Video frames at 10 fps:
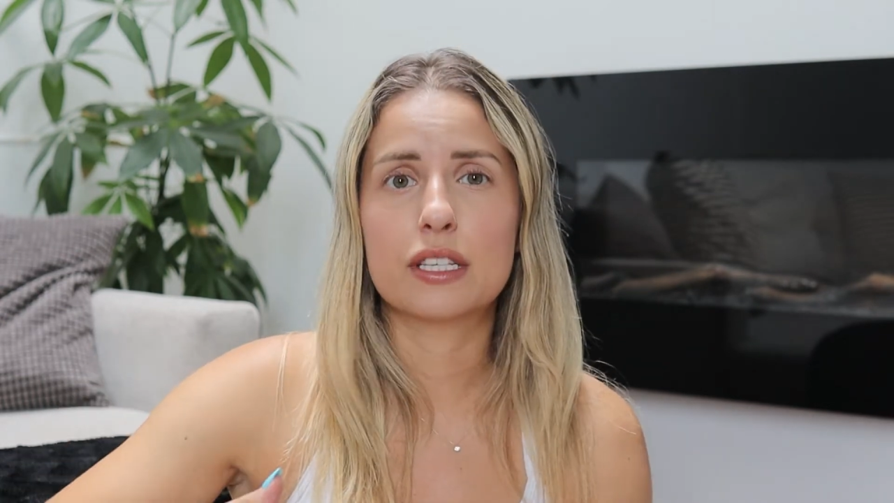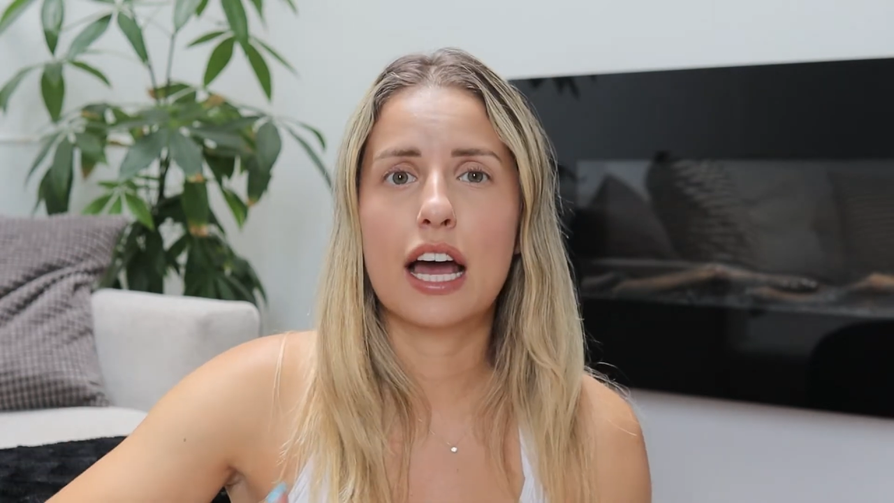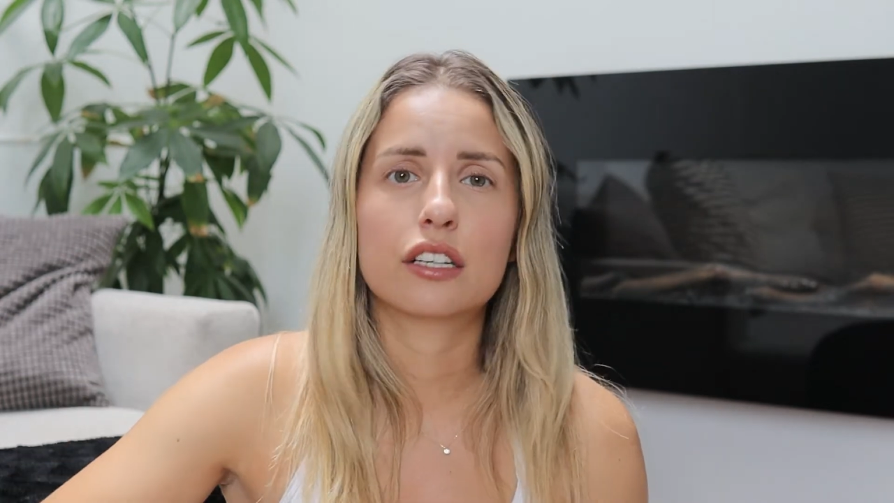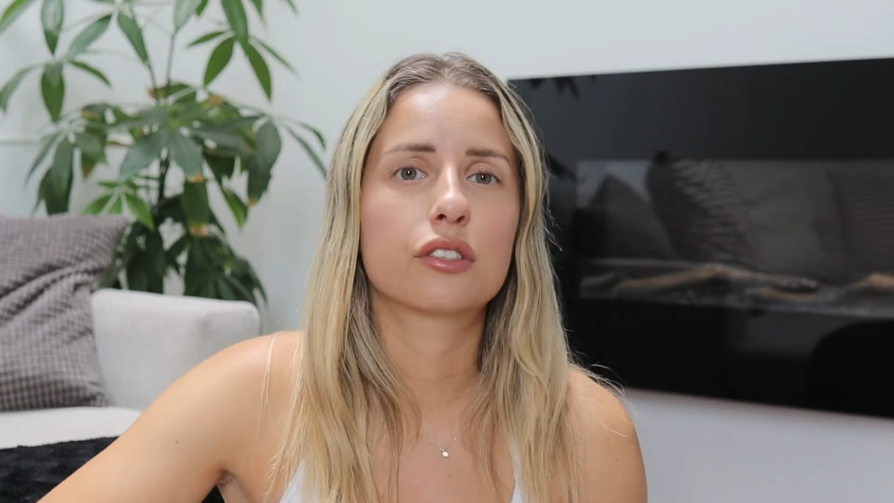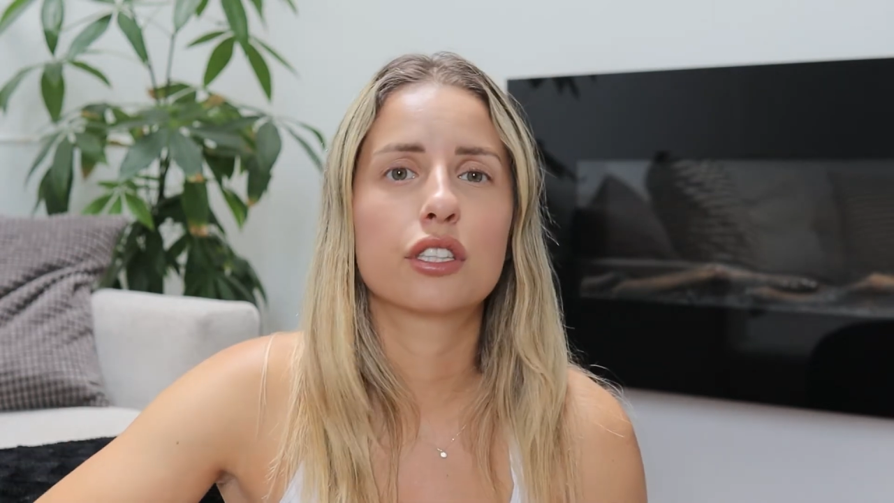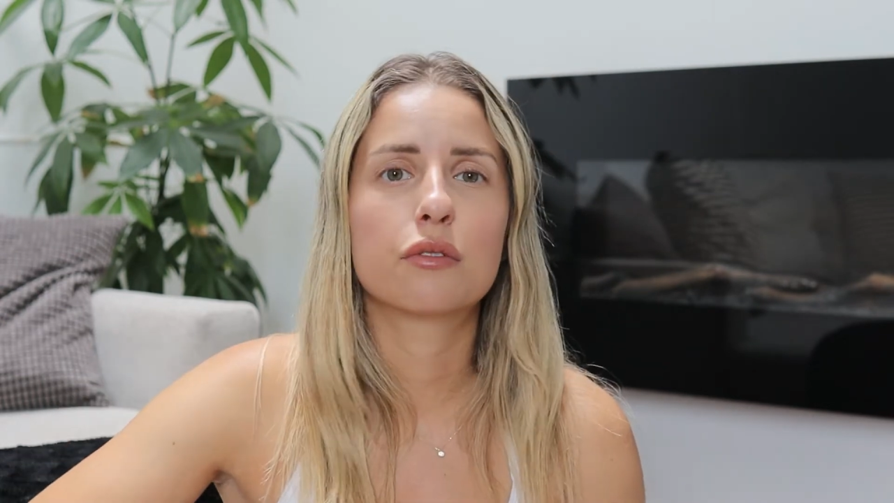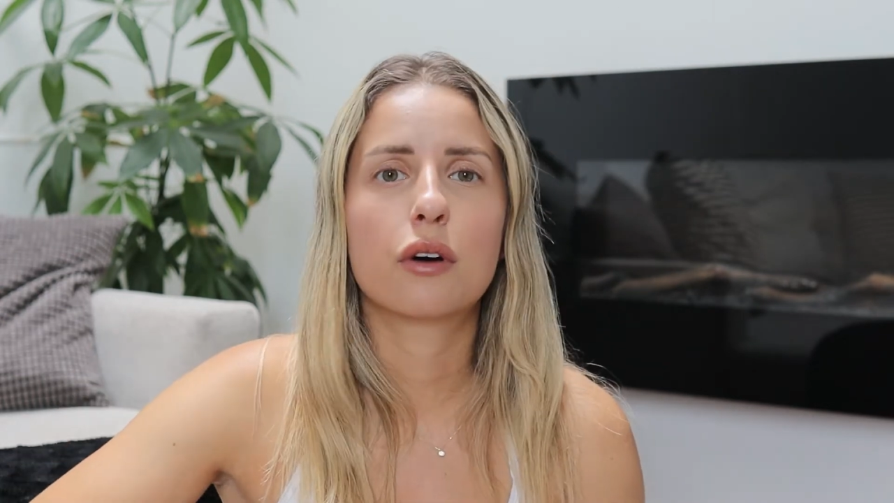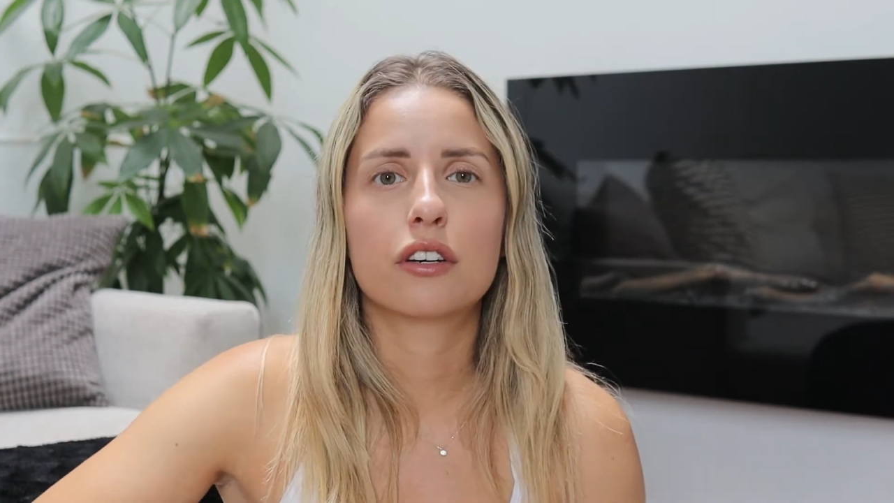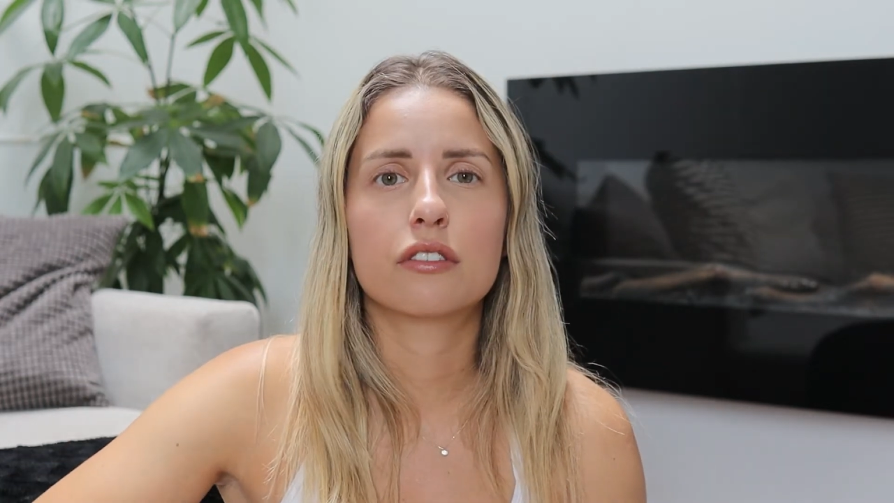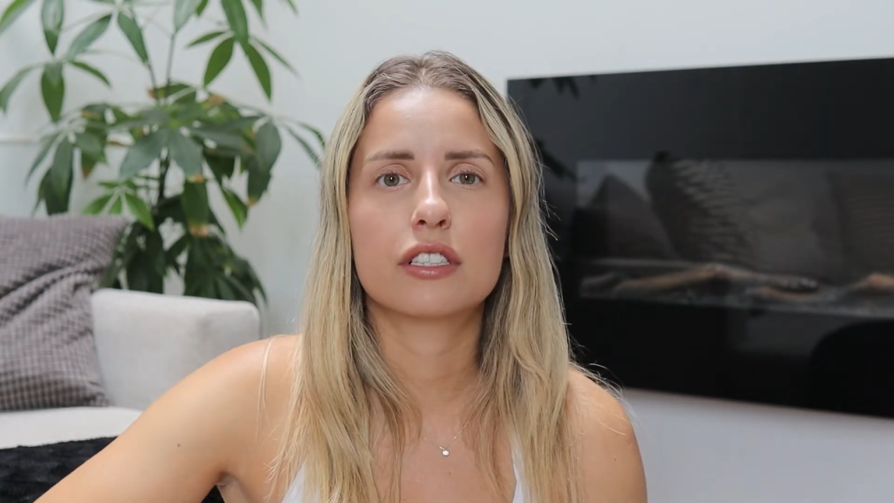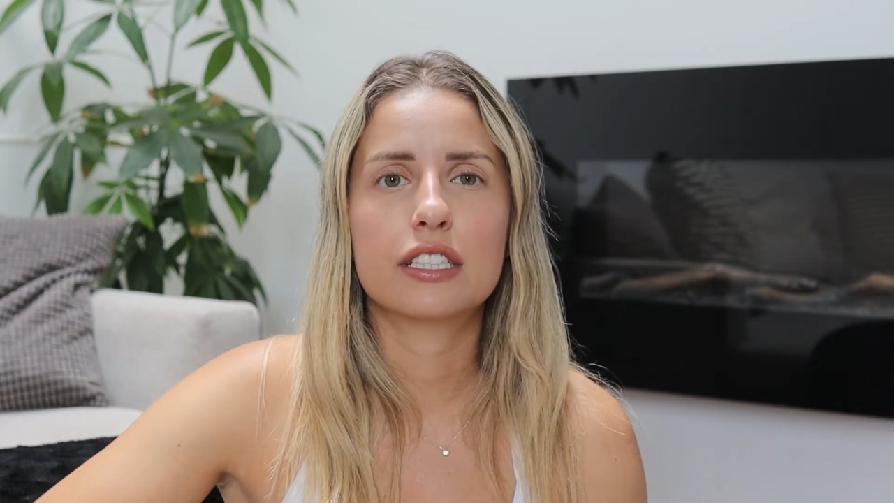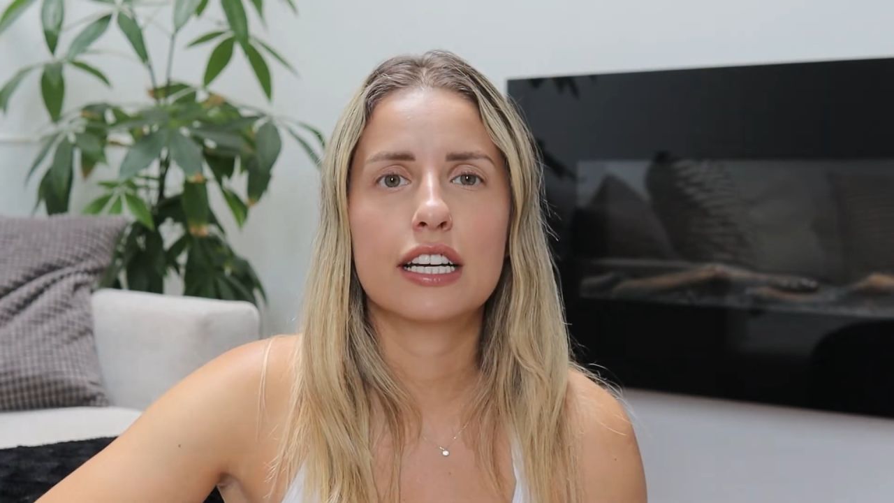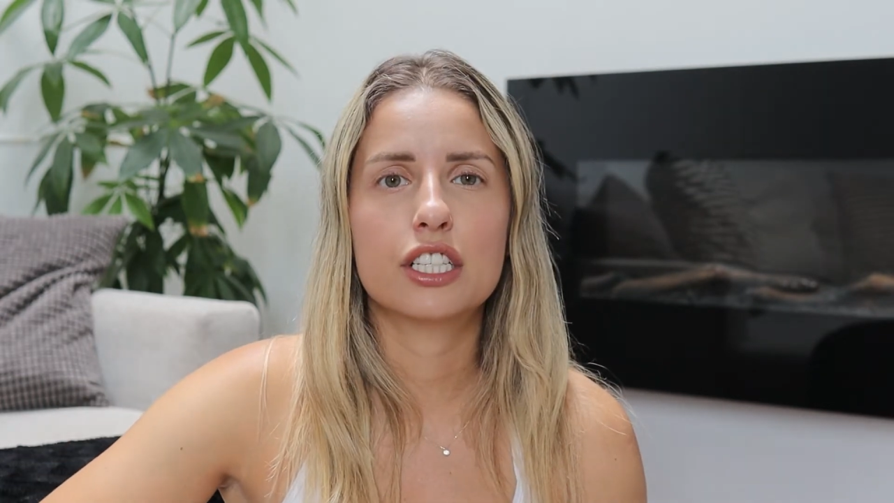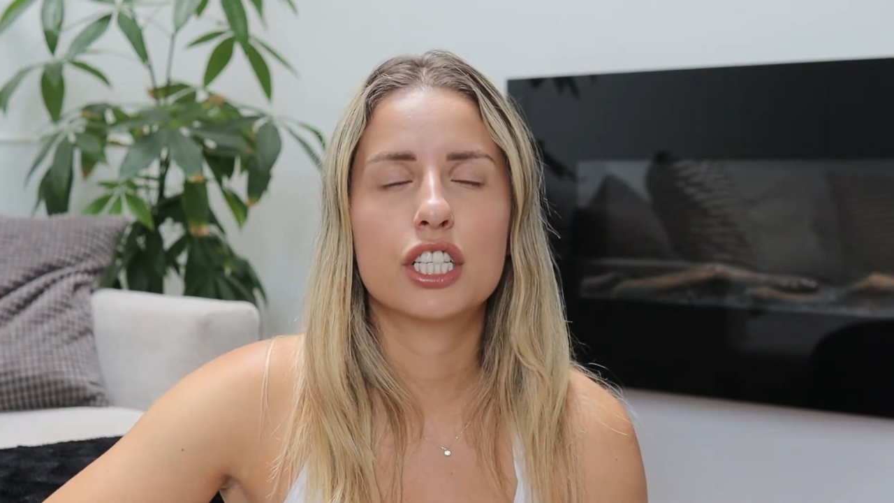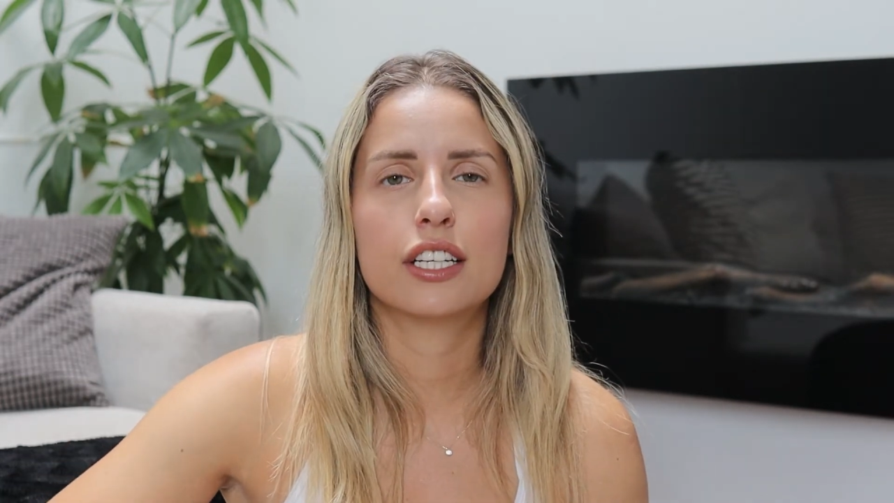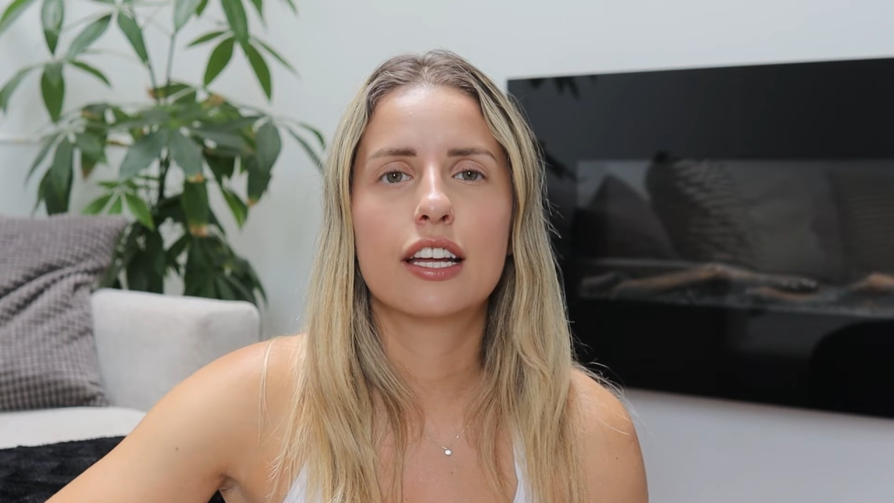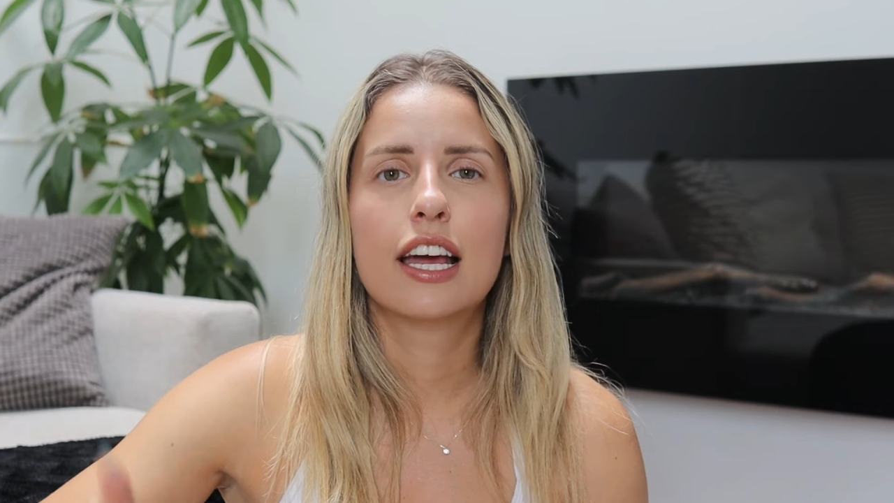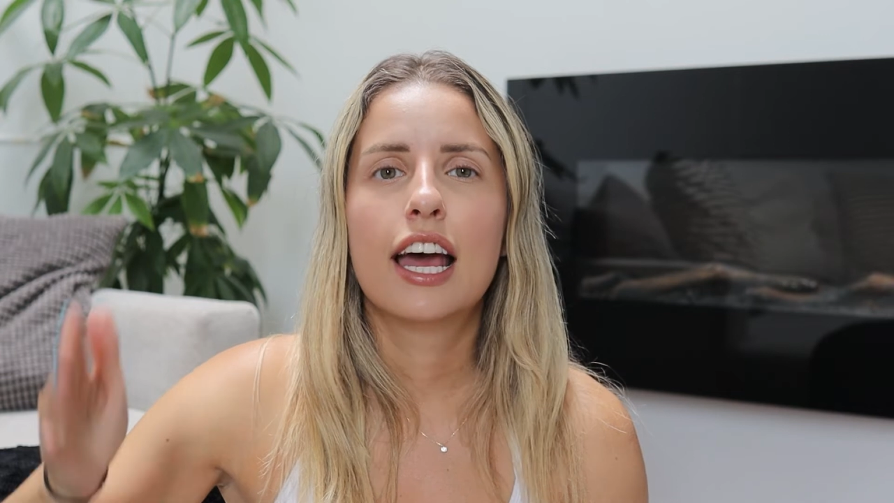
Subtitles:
actually water retention.